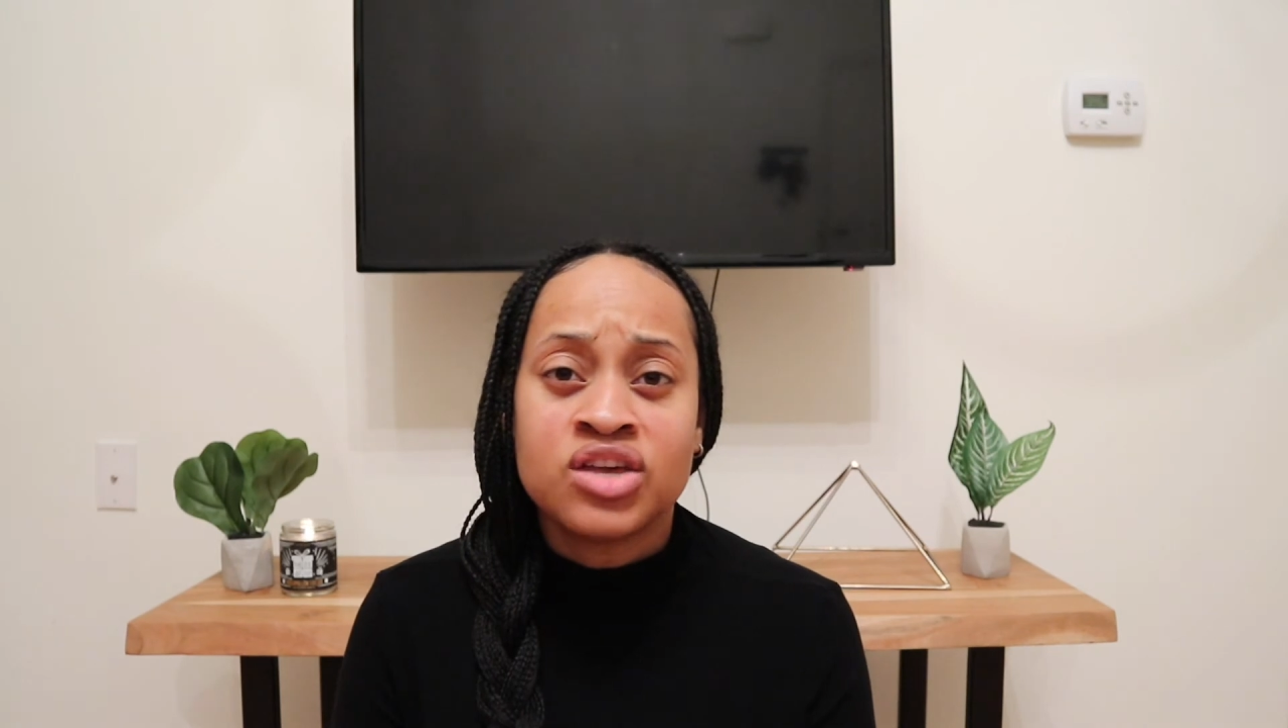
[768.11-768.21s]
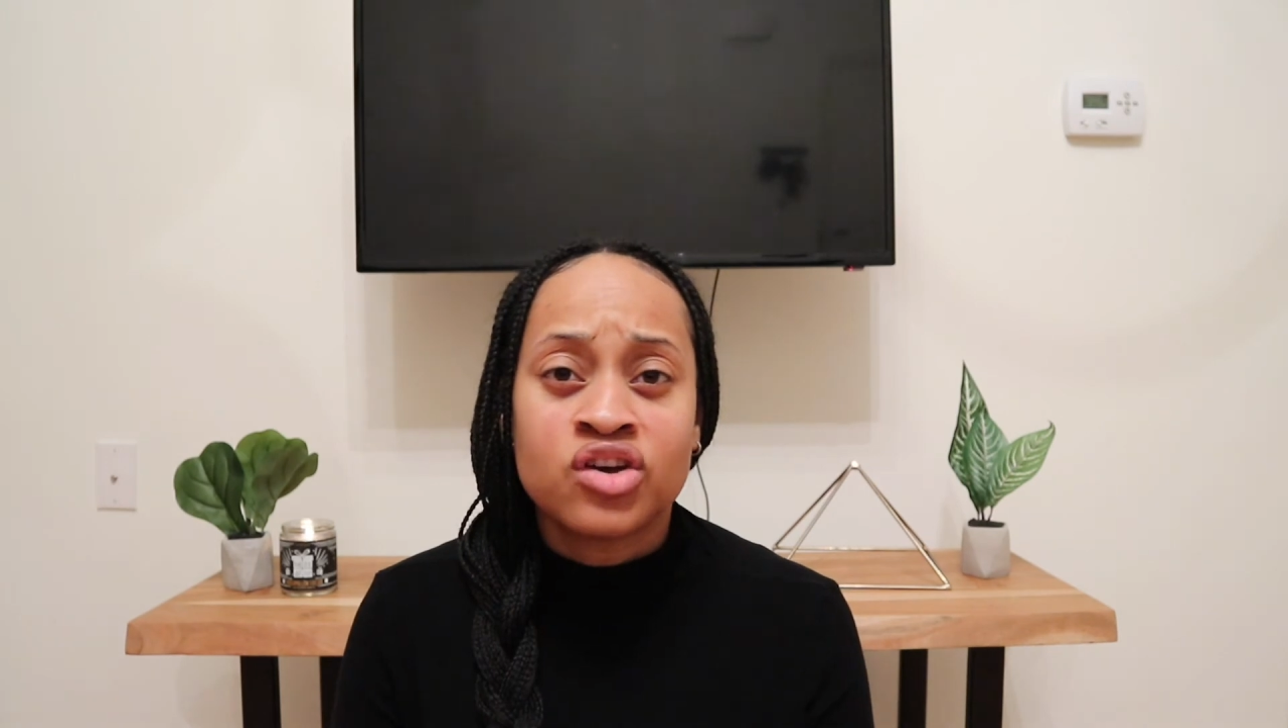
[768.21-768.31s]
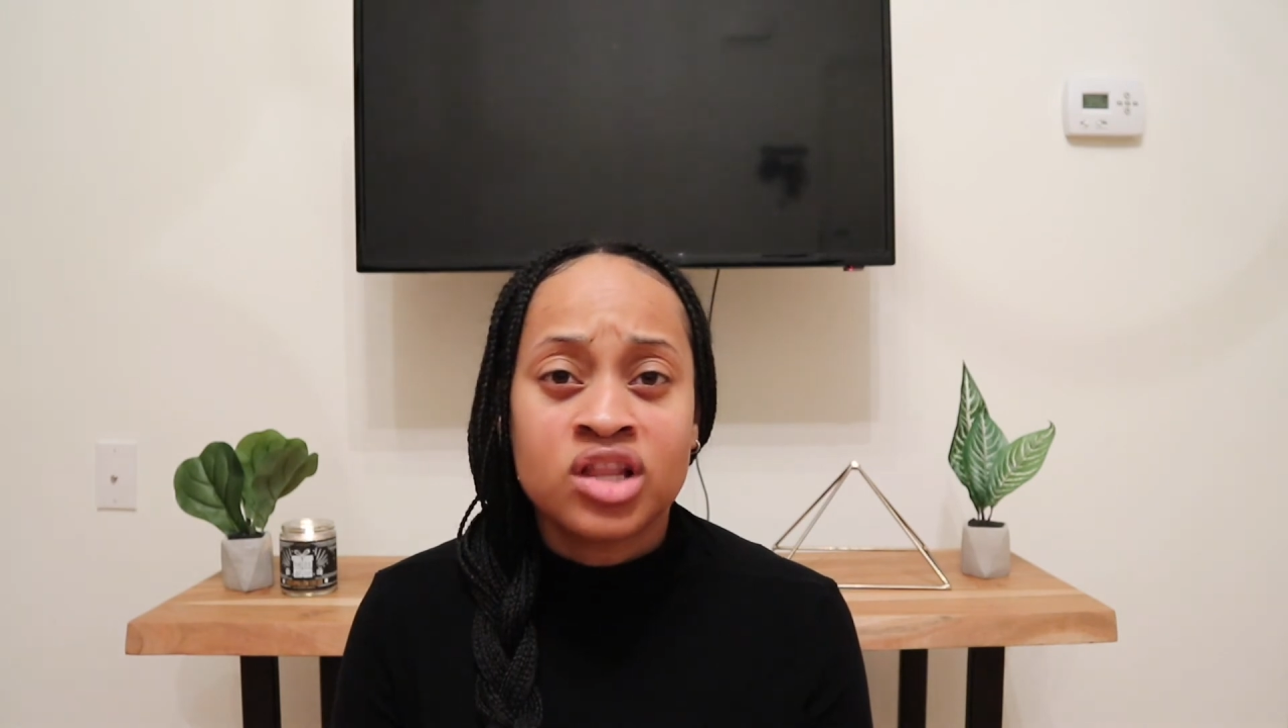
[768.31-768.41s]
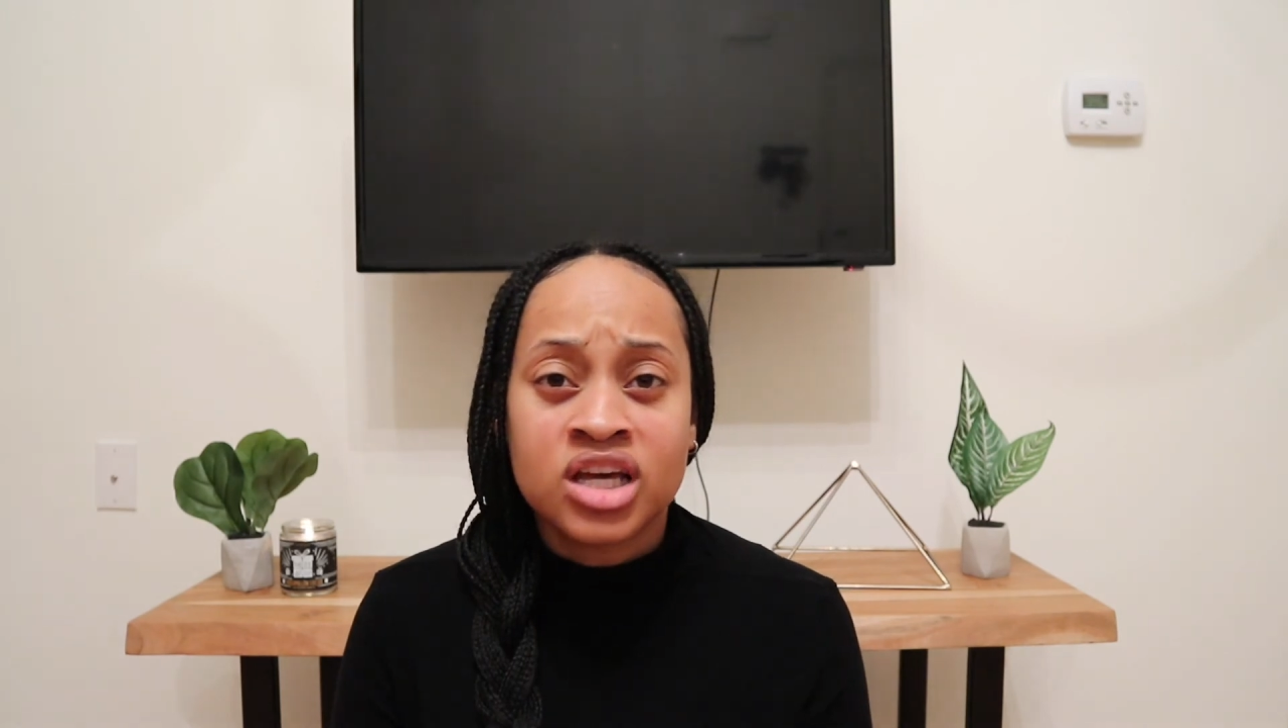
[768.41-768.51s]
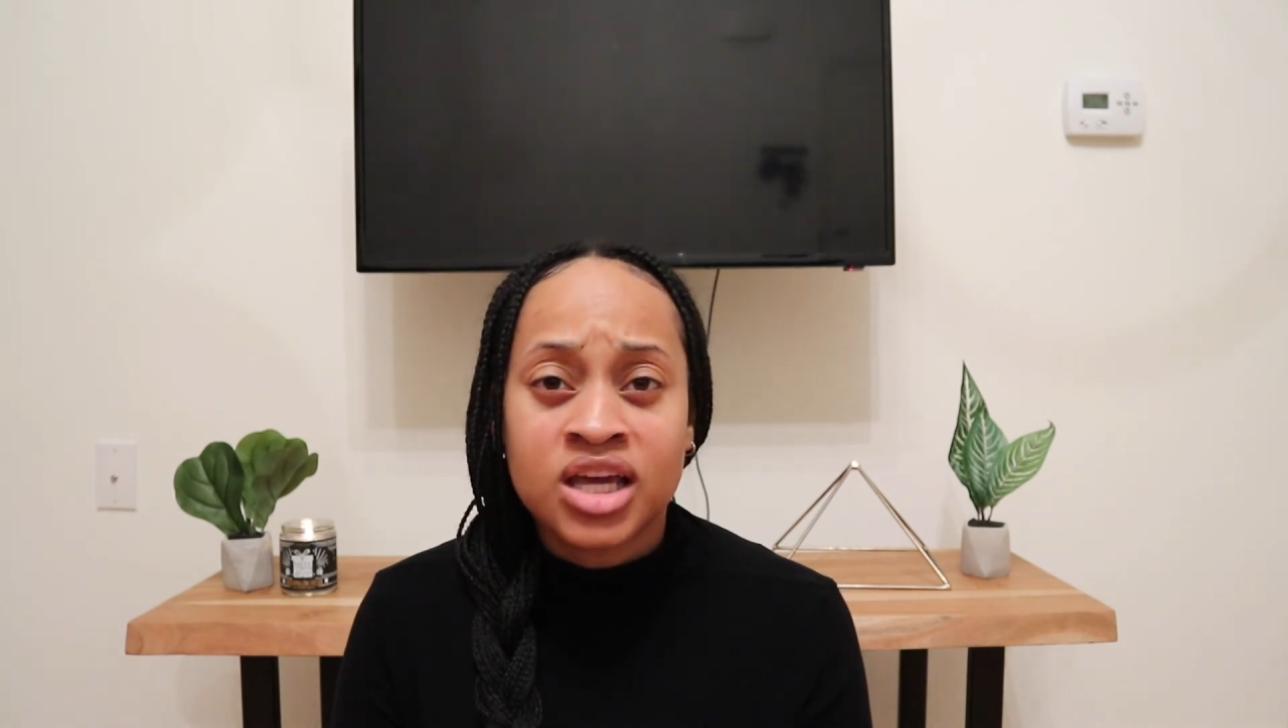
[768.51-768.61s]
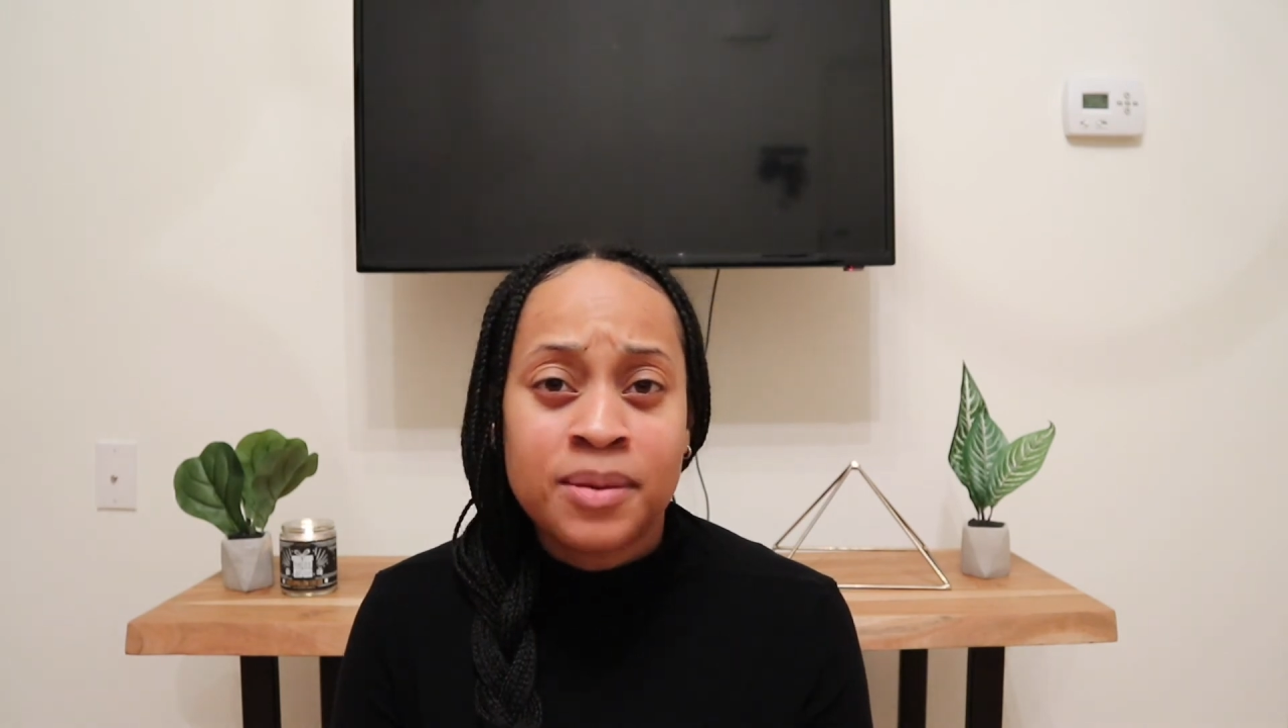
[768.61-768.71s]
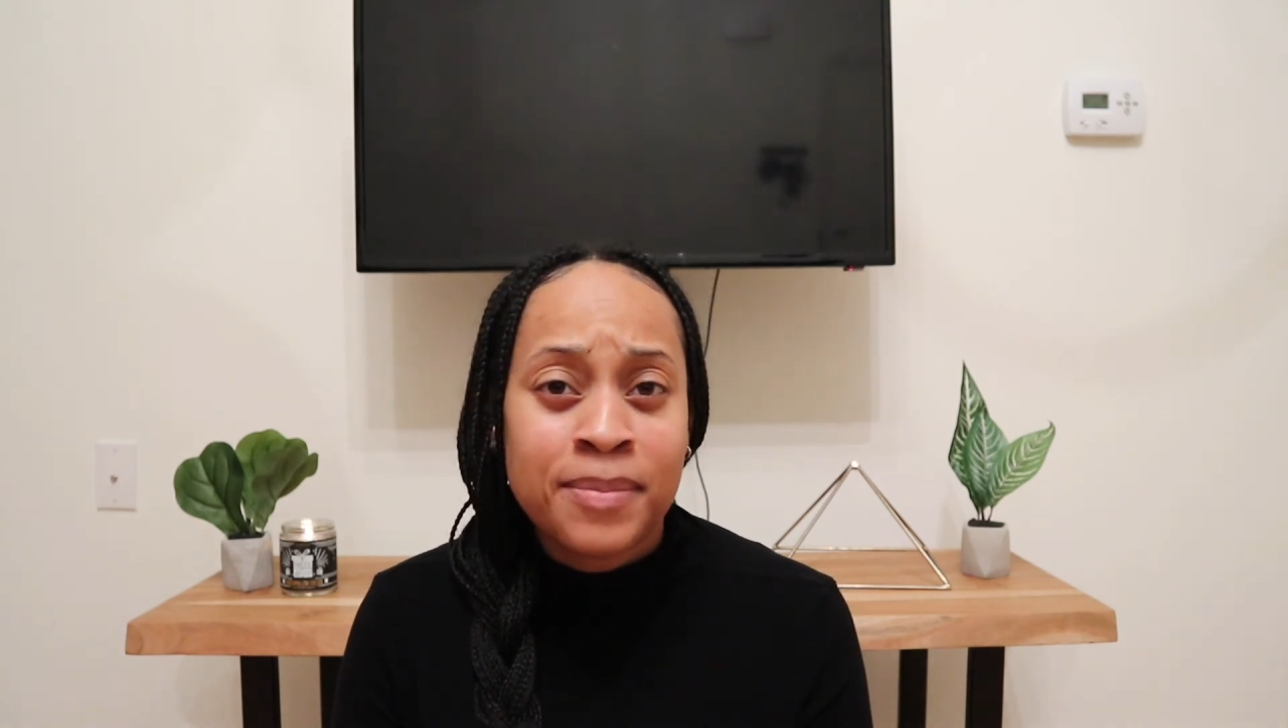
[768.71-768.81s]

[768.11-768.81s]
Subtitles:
you're looking